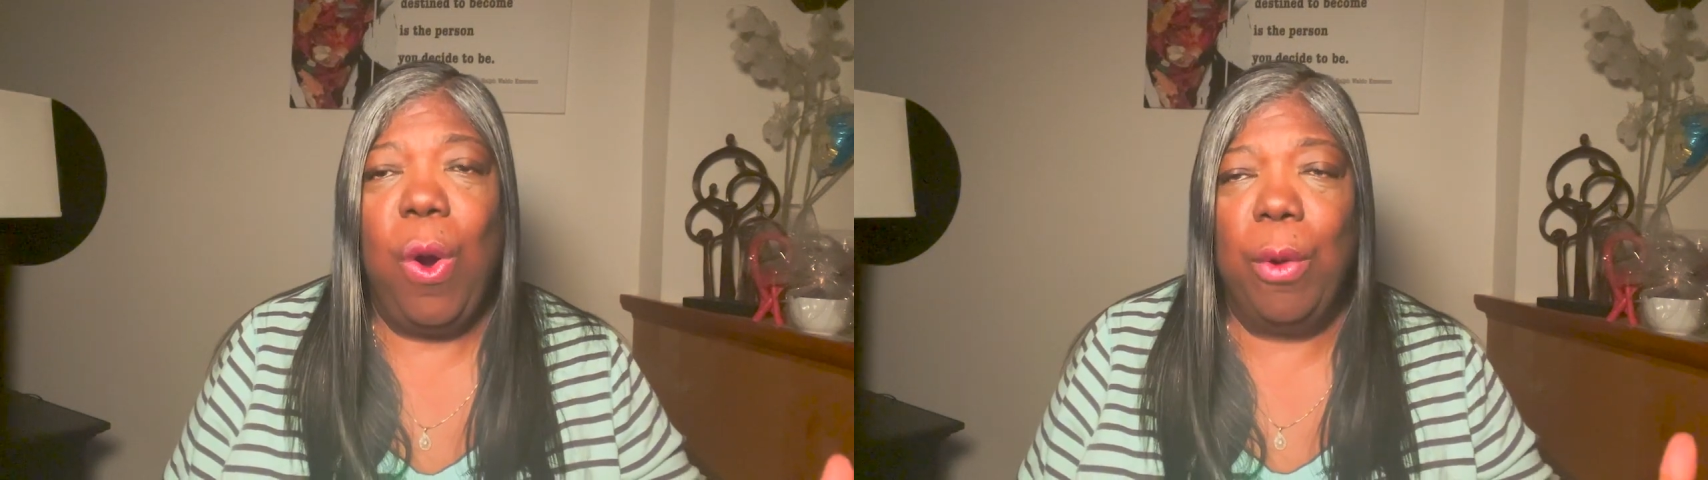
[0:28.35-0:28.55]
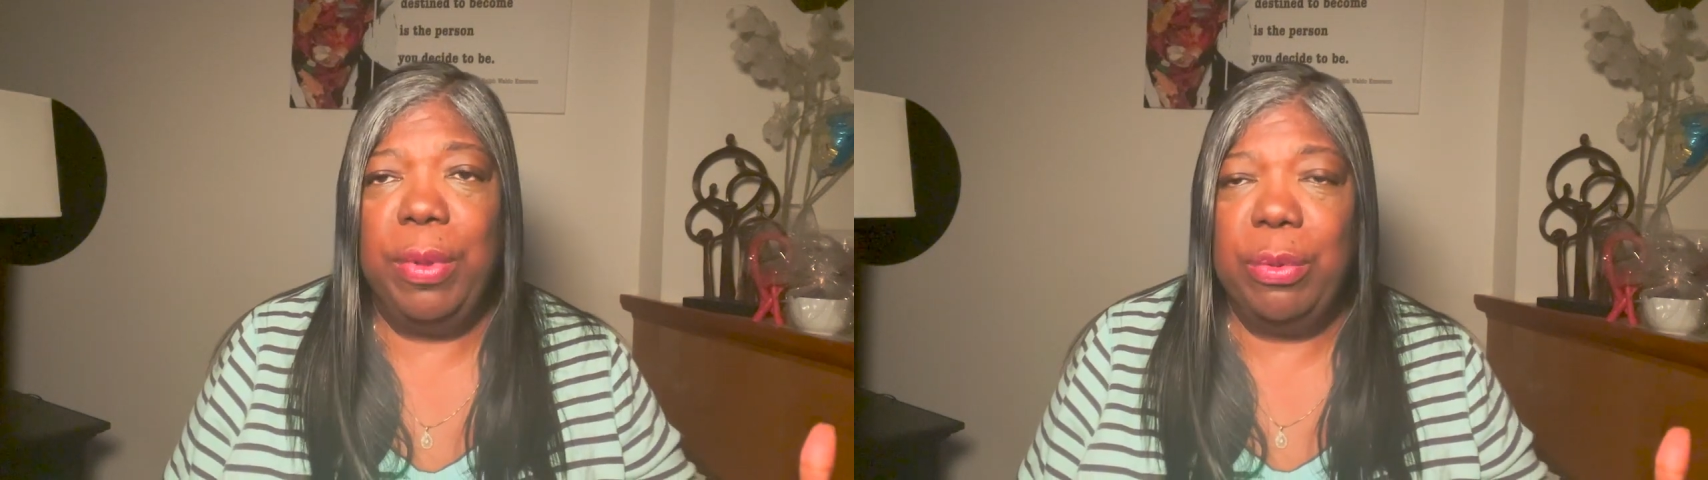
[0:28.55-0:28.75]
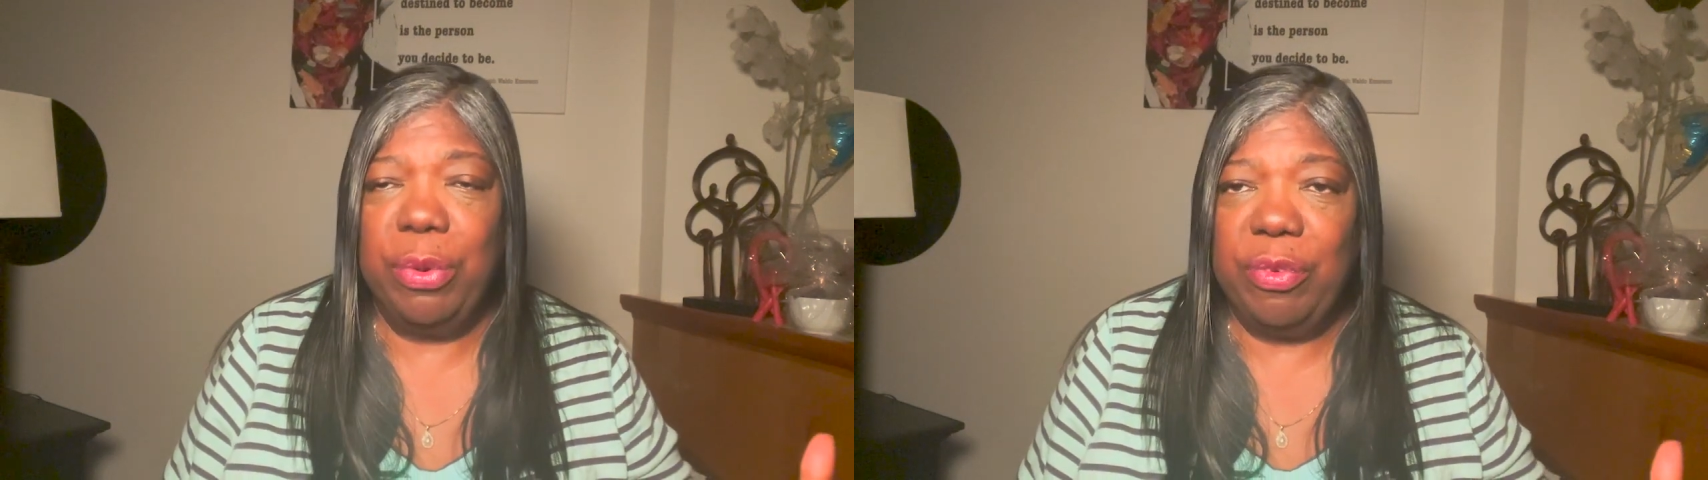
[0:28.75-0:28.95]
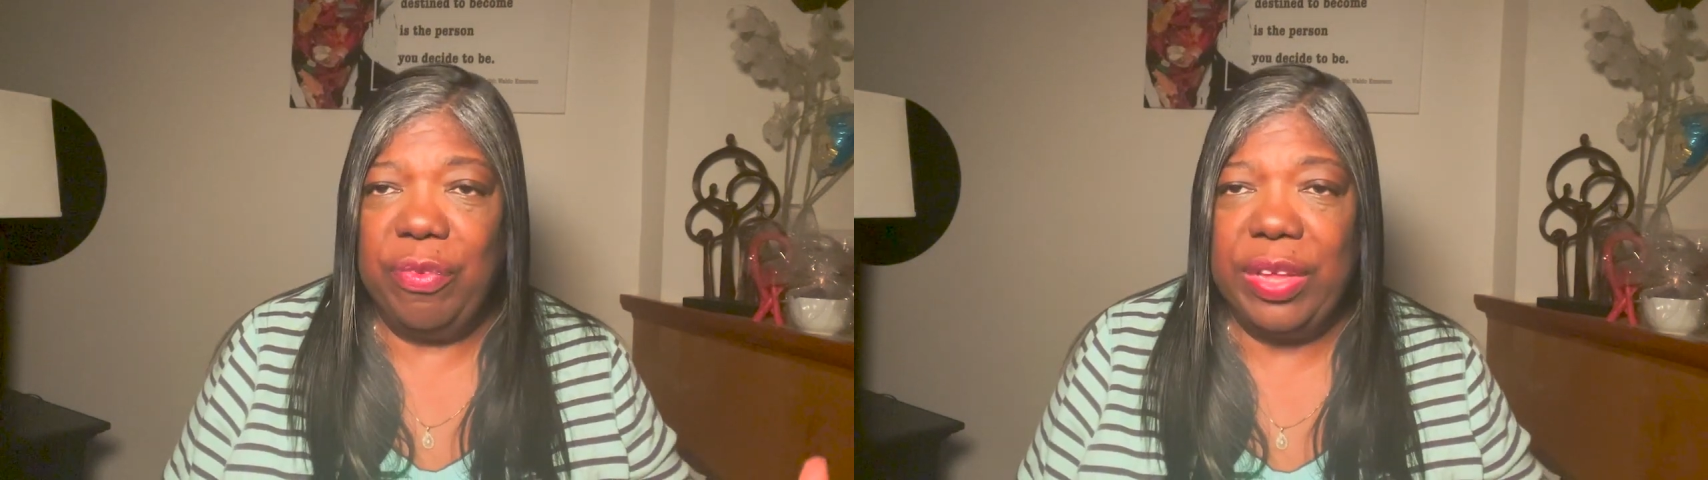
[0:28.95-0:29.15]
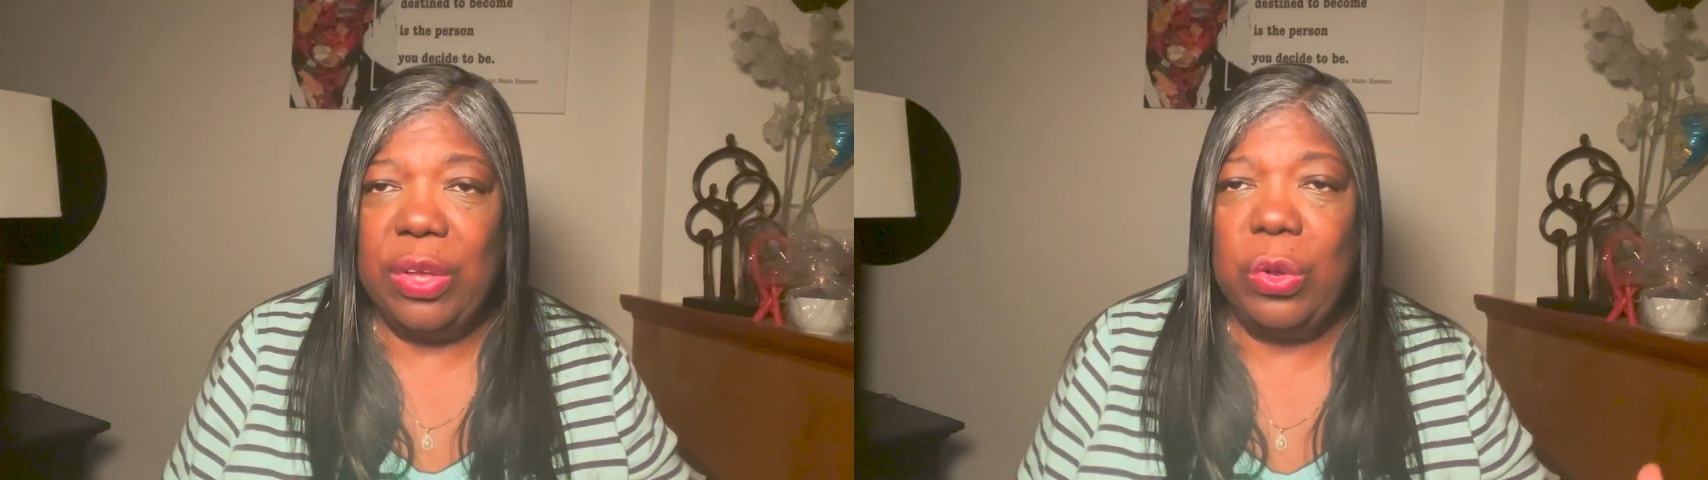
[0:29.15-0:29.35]
or be
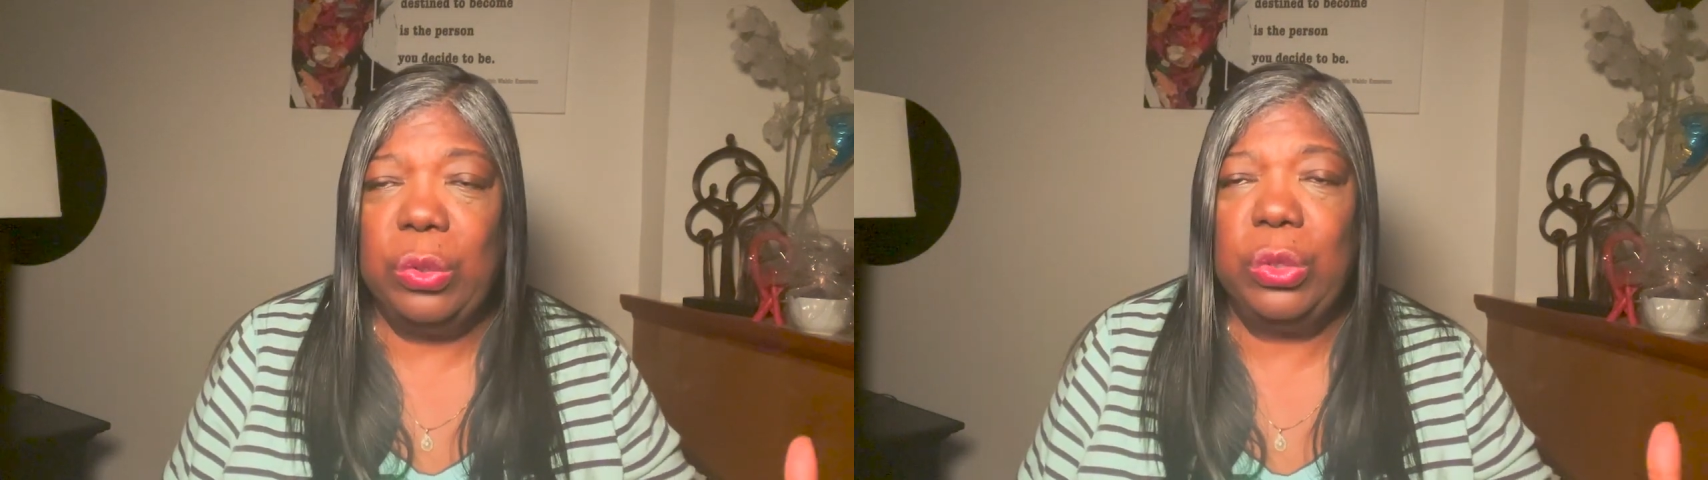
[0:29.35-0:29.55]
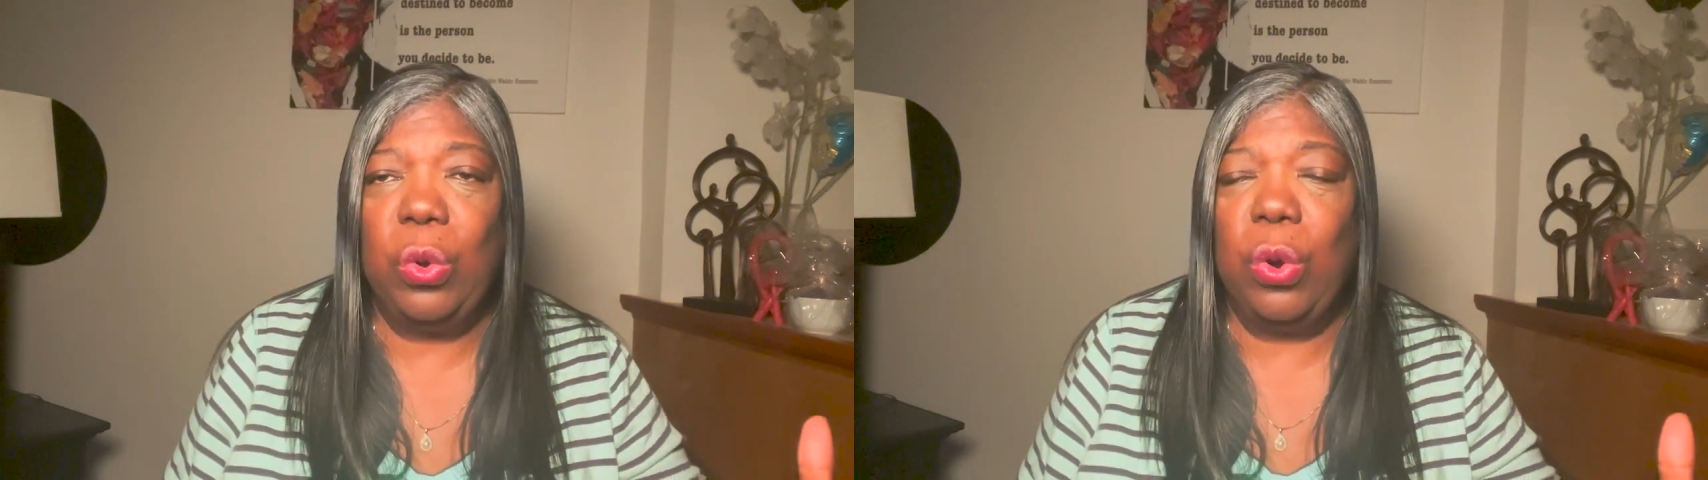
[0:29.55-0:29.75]
revealed